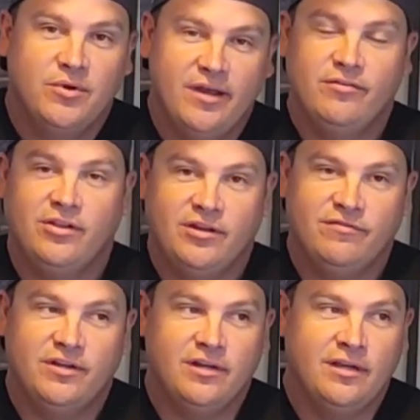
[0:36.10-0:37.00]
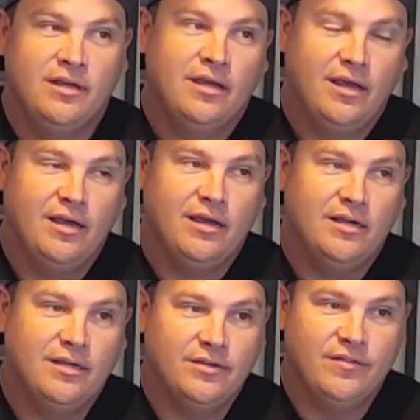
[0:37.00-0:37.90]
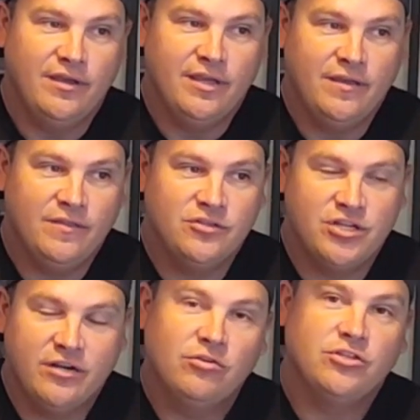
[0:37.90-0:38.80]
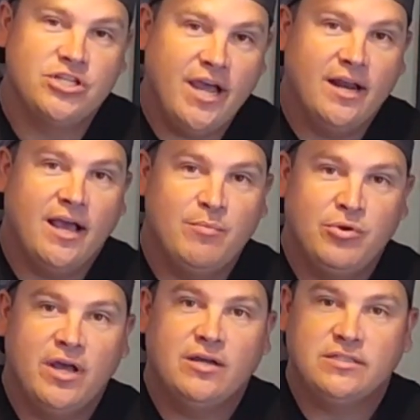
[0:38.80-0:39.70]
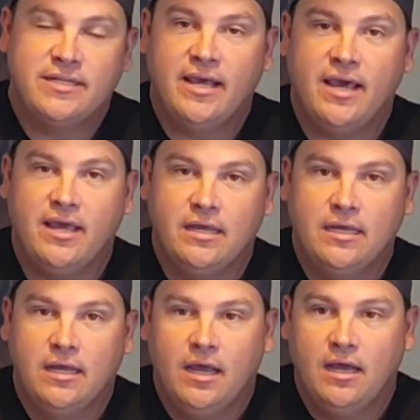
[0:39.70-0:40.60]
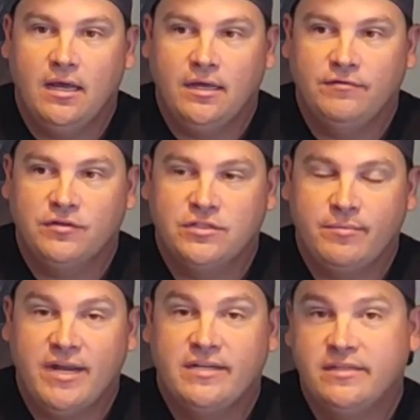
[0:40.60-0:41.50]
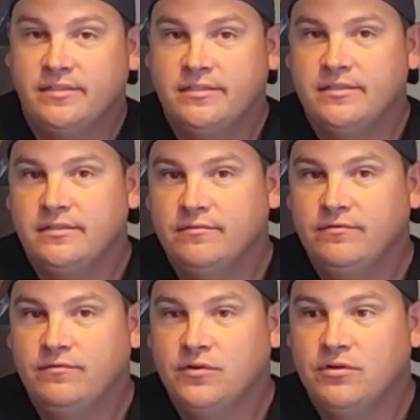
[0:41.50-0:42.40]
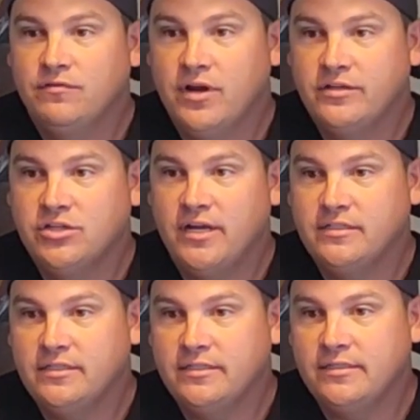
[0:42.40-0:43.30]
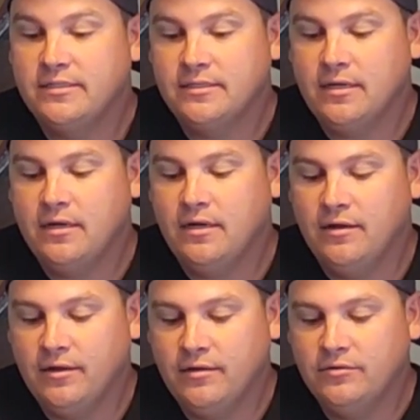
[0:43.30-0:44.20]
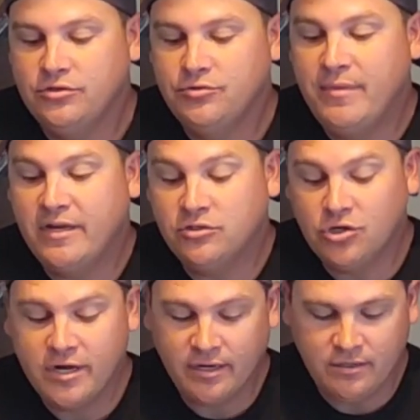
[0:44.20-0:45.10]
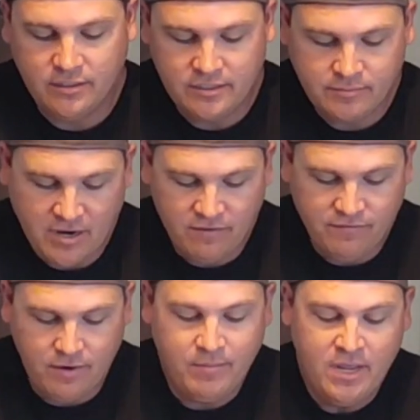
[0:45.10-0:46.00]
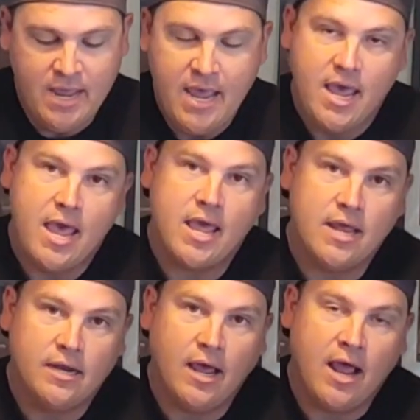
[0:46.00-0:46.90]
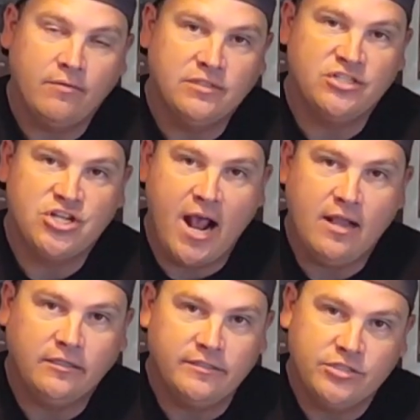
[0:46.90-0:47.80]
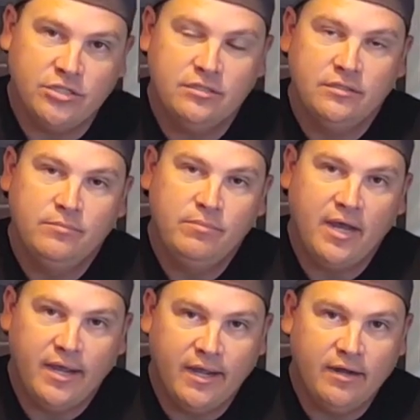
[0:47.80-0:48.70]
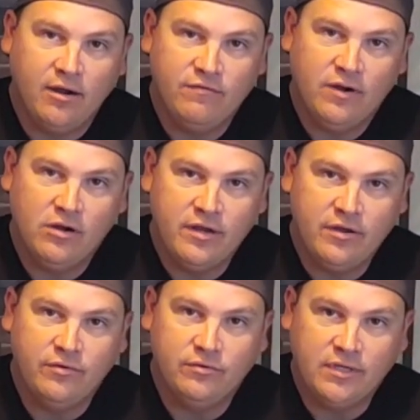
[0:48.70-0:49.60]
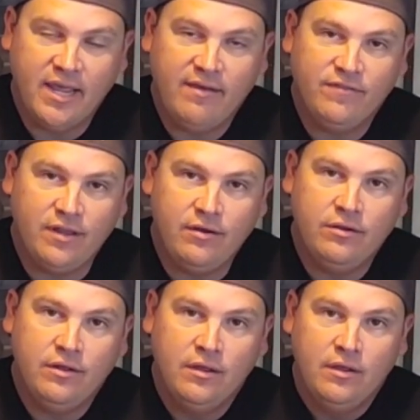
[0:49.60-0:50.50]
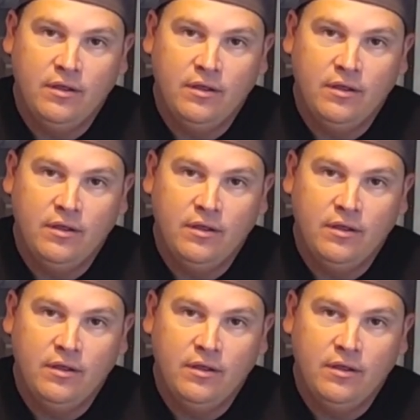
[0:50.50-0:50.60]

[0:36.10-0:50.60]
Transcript: We're having a lot of fun. Uh, in the general chat, I put out today uh, for some ideas for franchises uh, to make a drink inspired from. And I was challenged by our very own Kevin,